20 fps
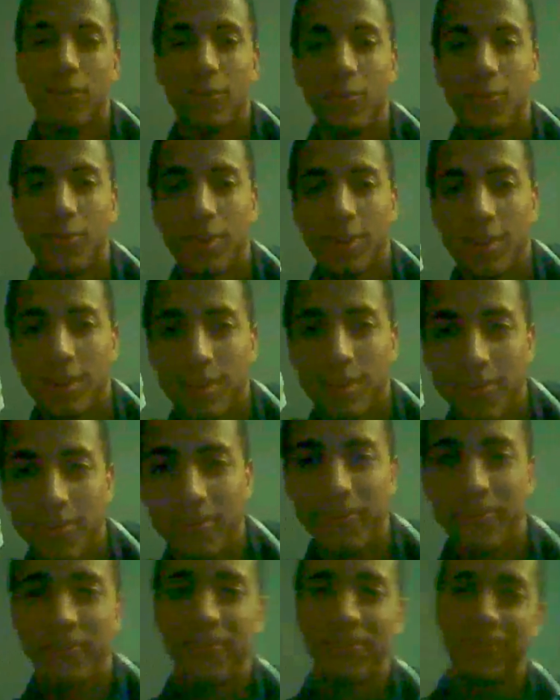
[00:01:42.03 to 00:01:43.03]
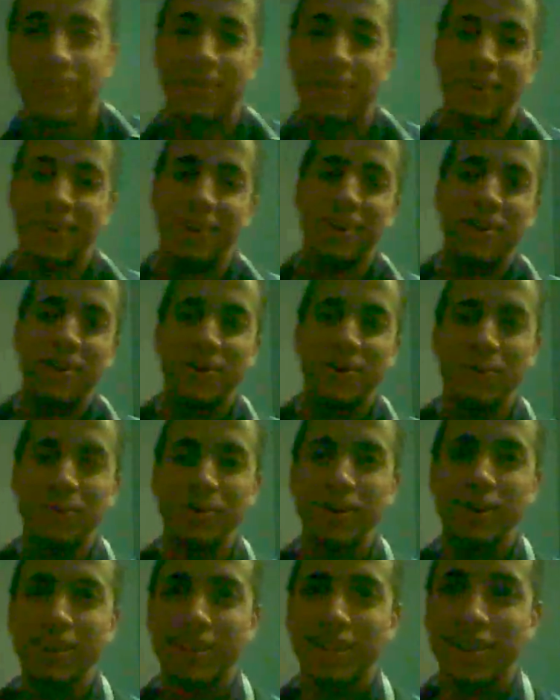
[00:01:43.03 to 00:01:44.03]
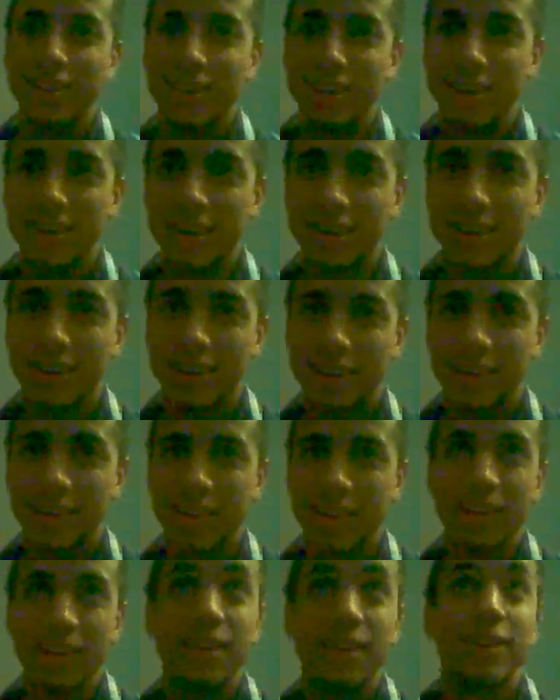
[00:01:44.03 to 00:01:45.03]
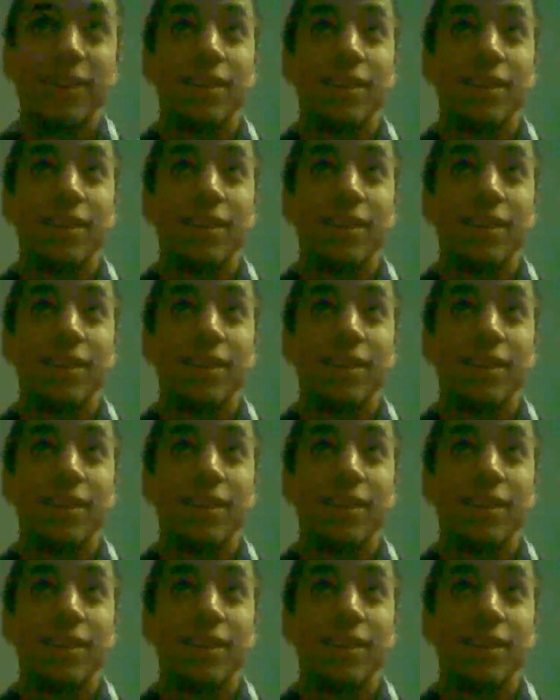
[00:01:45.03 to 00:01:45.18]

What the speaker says: For everyone. What? Yeah.